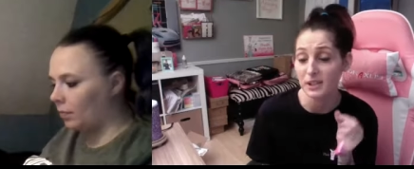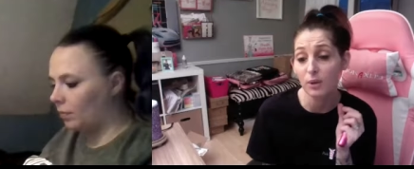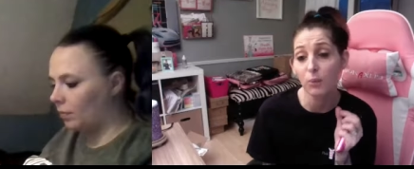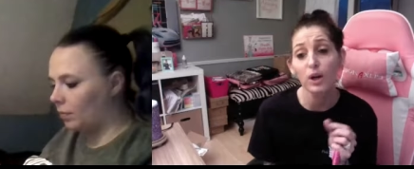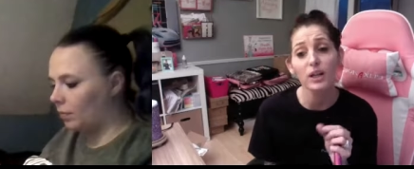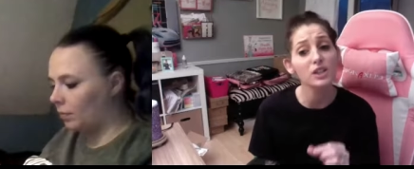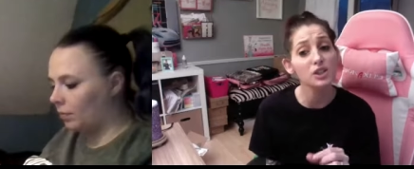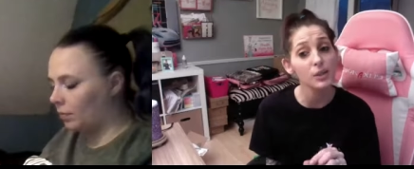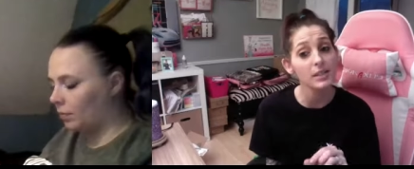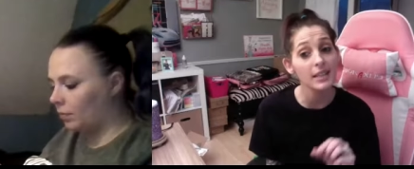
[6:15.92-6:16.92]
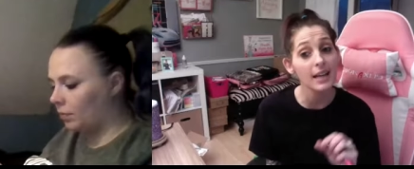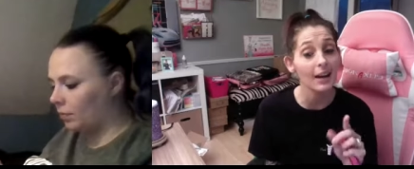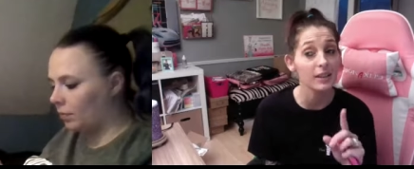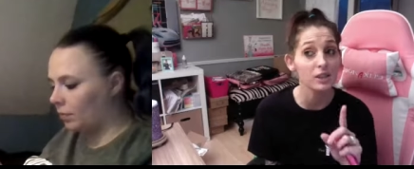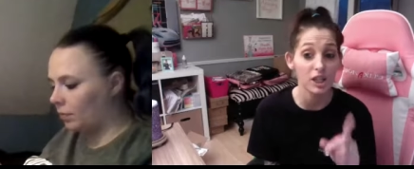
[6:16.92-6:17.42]
Speaker 1: The word and choice
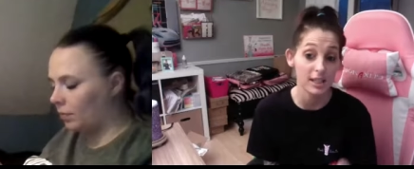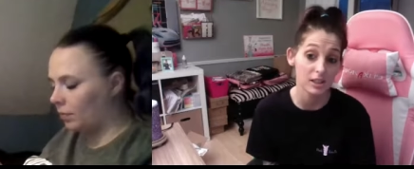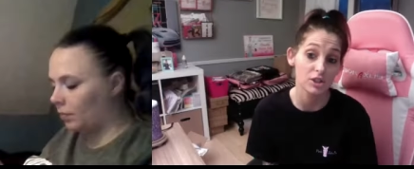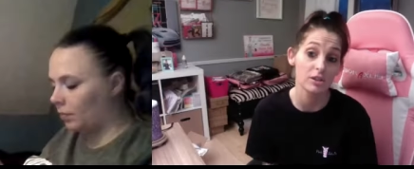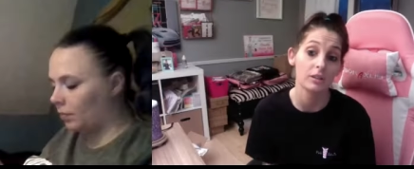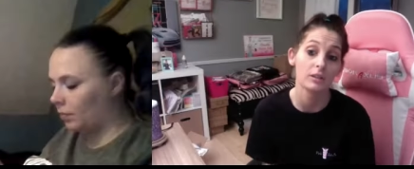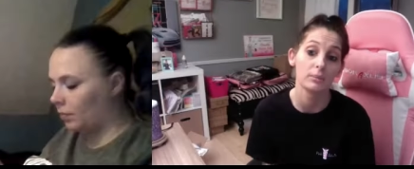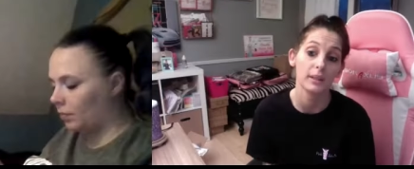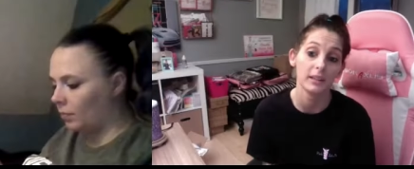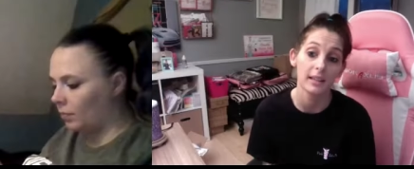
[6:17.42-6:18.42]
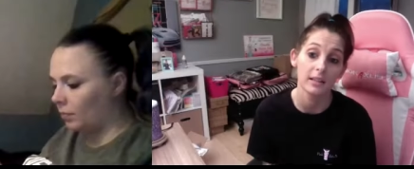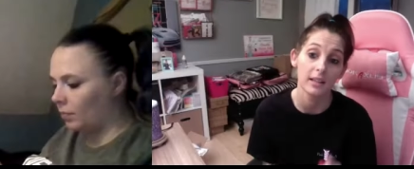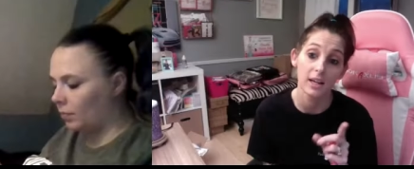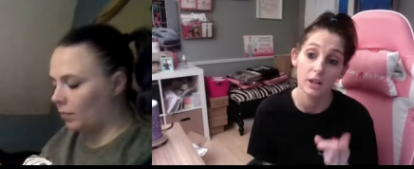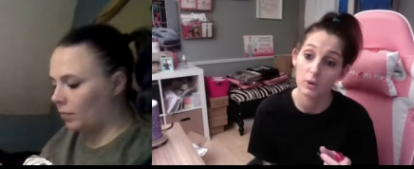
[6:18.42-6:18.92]
guide changed a little bit lately.
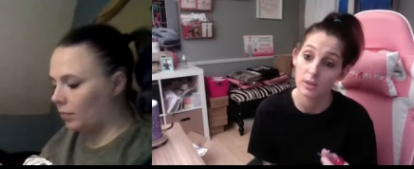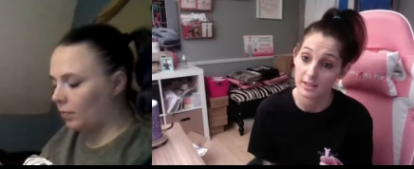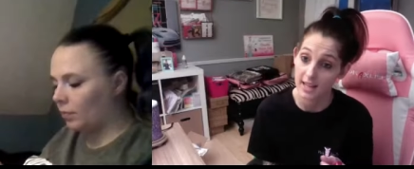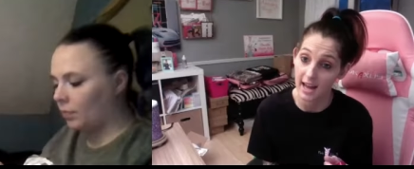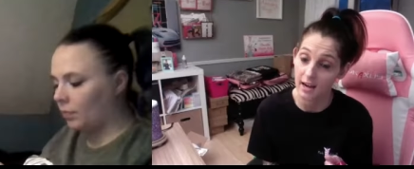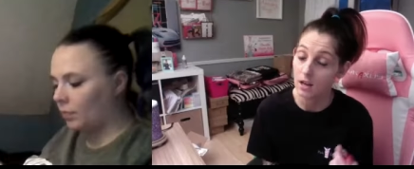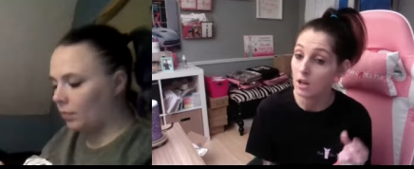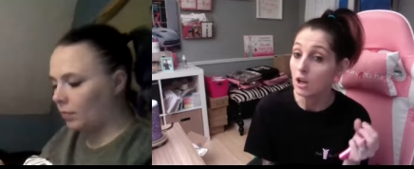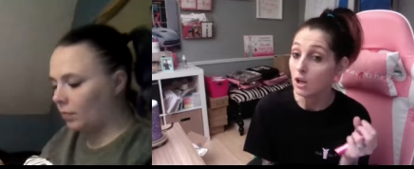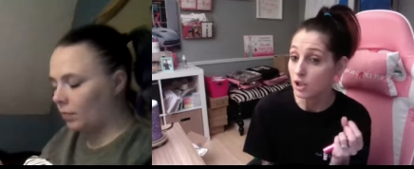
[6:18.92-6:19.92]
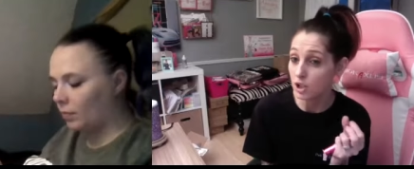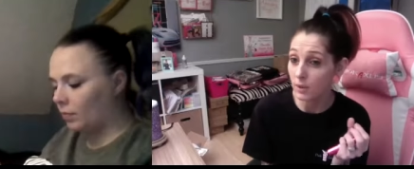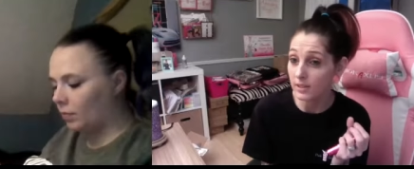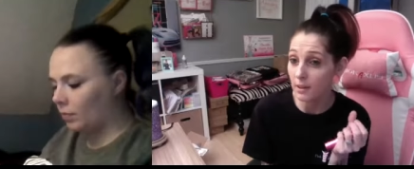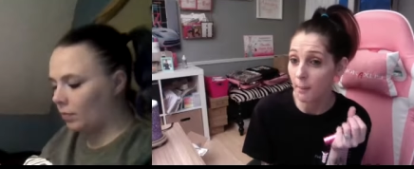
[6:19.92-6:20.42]
I noticed that. So
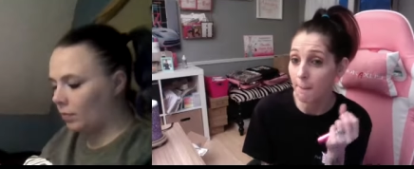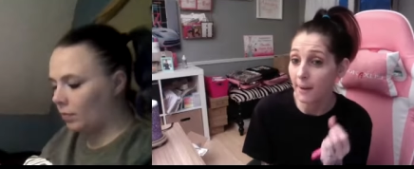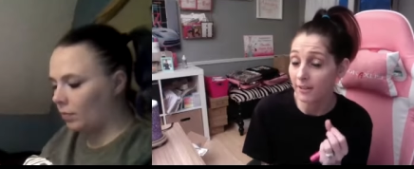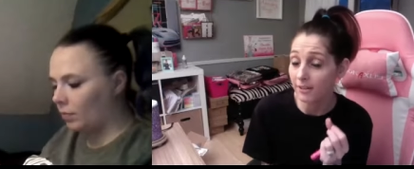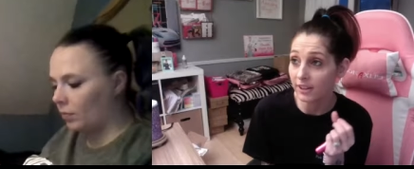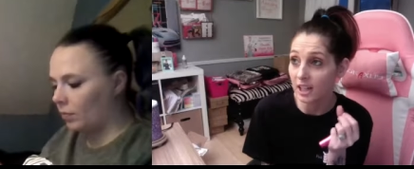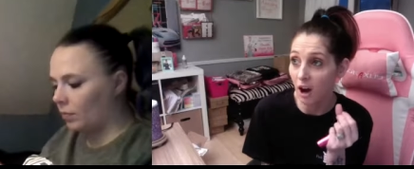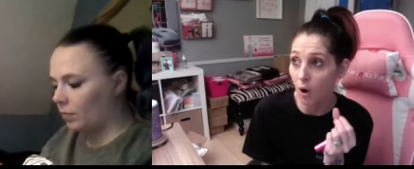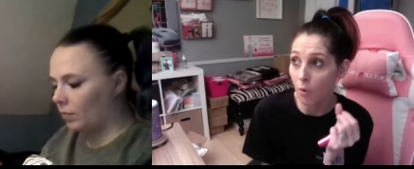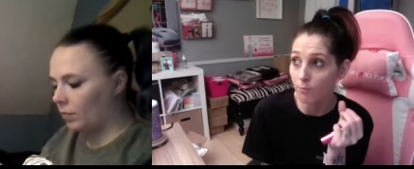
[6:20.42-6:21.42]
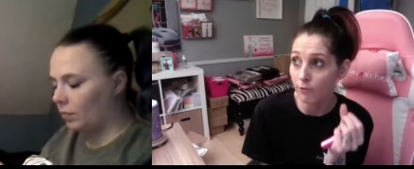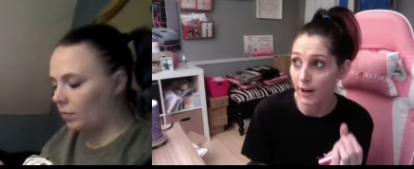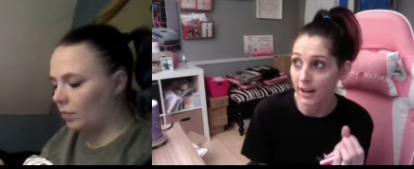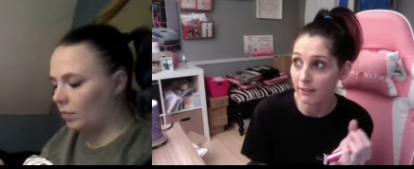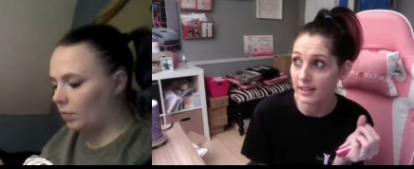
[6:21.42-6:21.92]
it's a monthly home
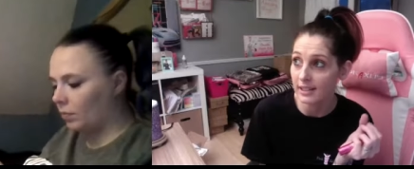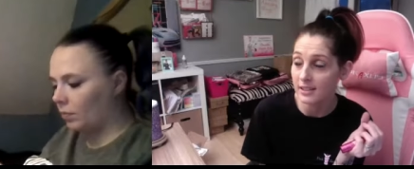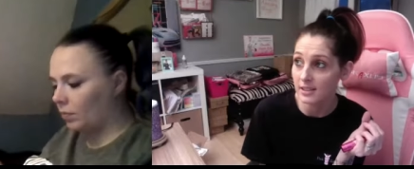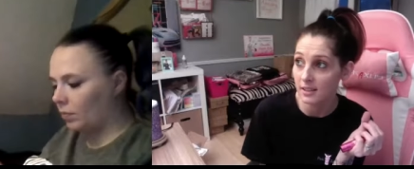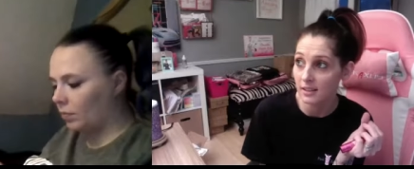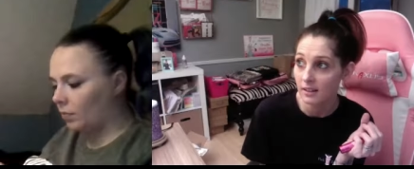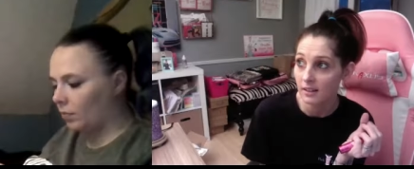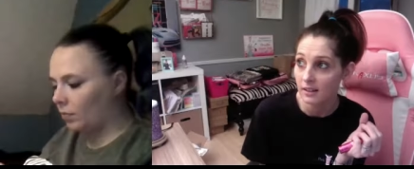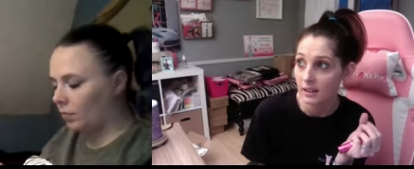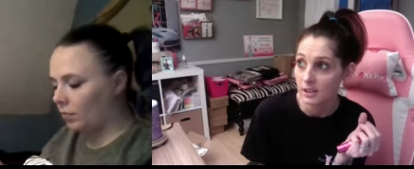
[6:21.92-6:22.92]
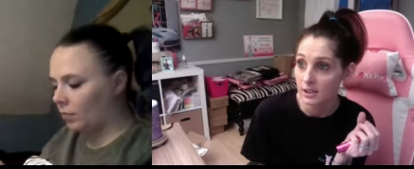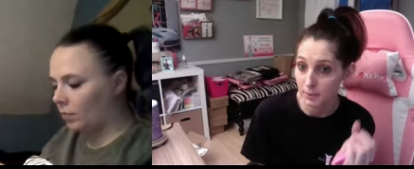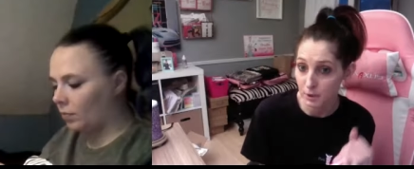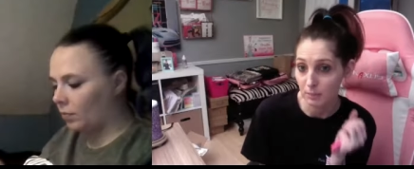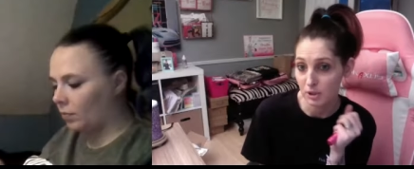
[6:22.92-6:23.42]
fragrance
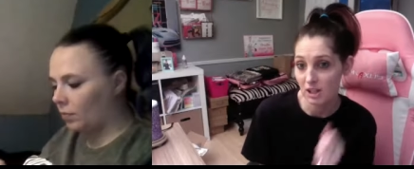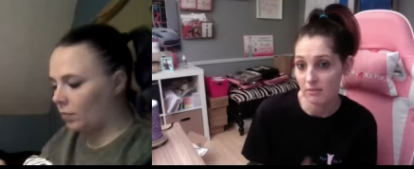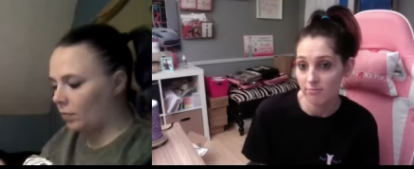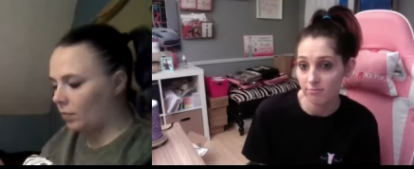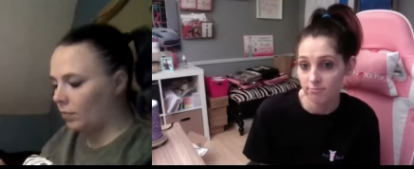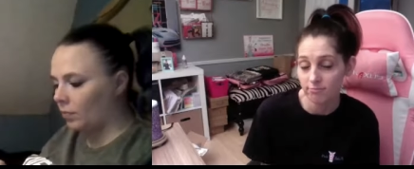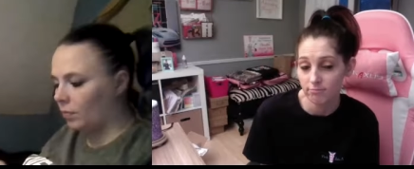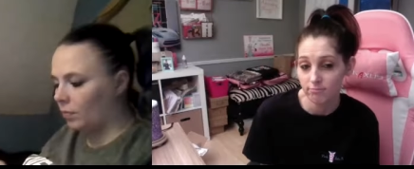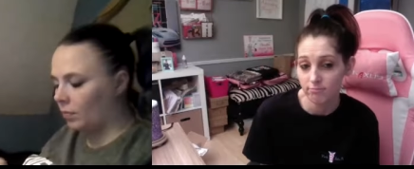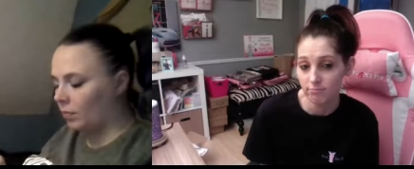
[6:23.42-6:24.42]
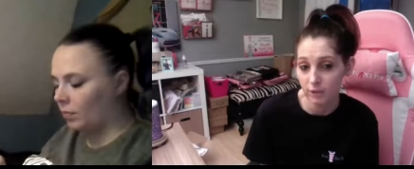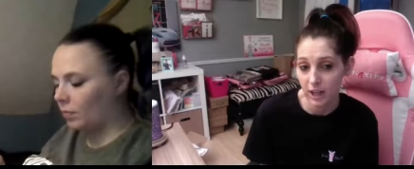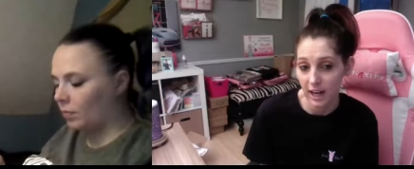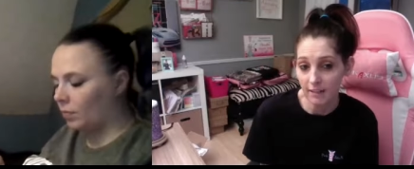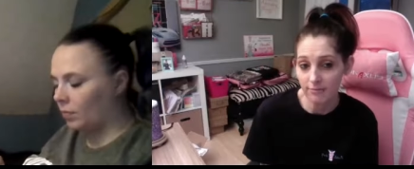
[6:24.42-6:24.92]
subscription.
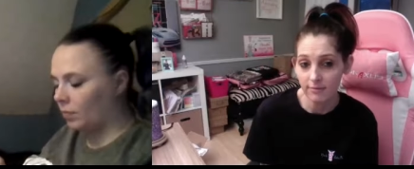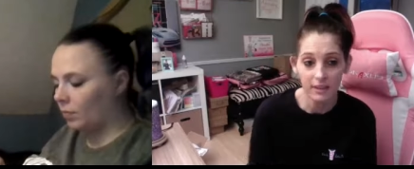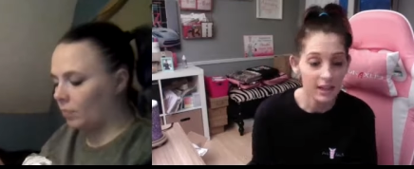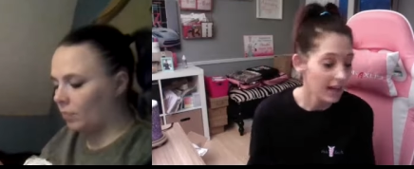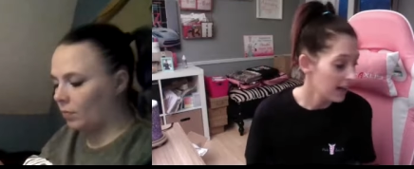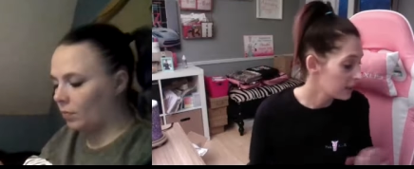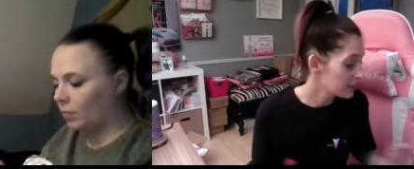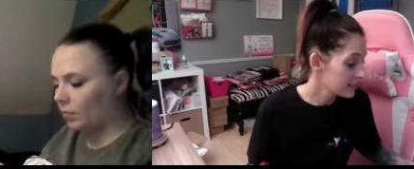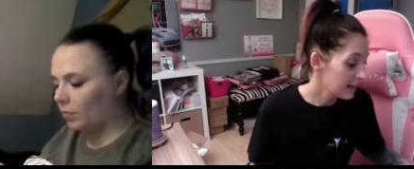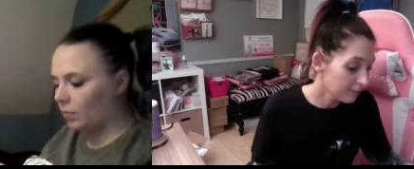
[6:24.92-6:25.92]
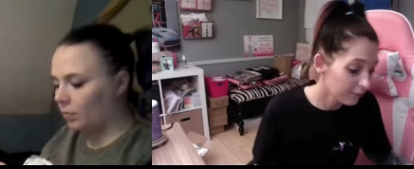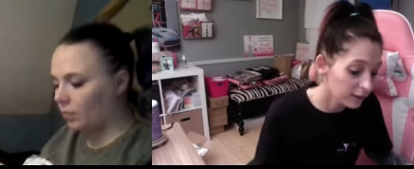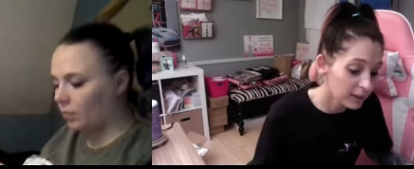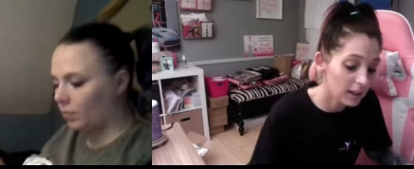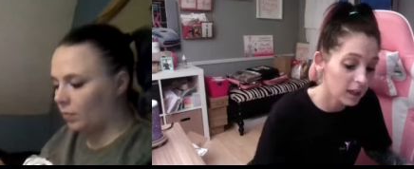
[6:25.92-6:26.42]
Okay. And scent
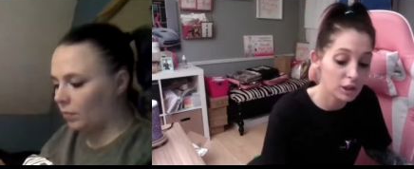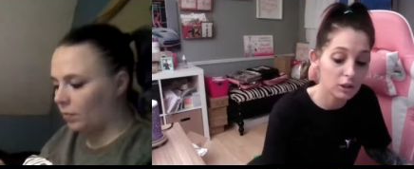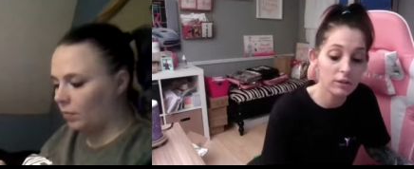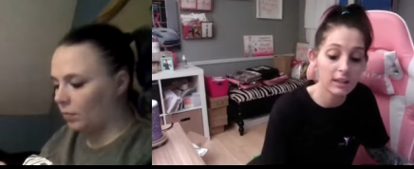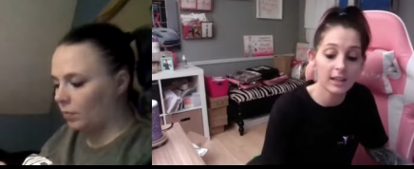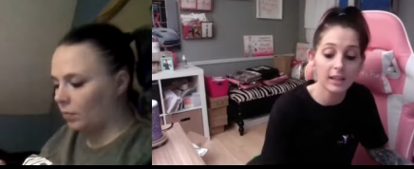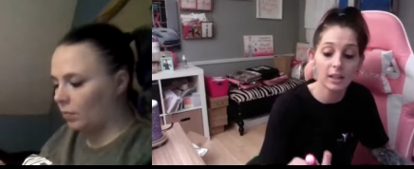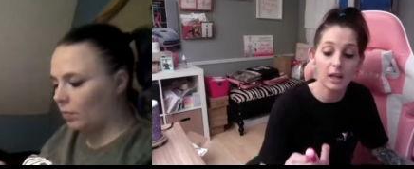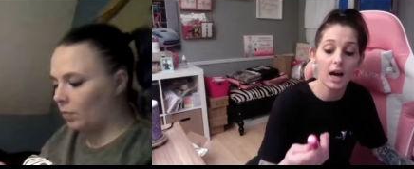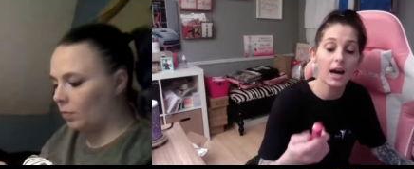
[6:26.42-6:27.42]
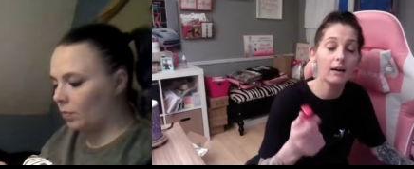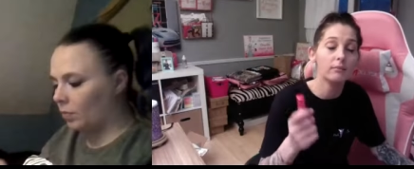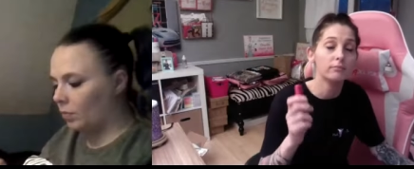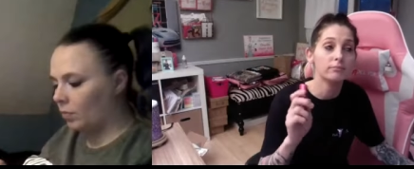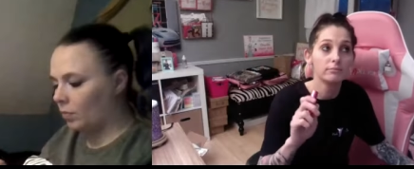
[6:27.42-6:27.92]
flirt, you can um,